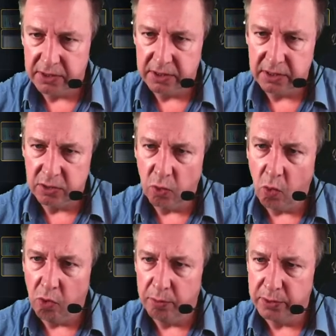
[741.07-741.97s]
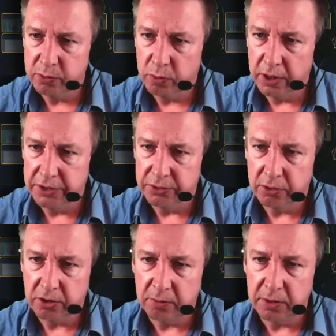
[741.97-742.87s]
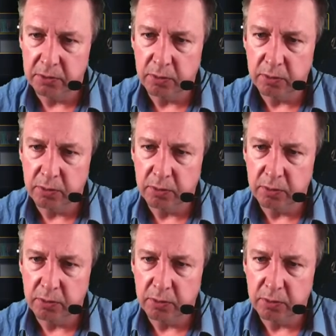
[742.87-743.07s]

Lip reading: this enormous Word document.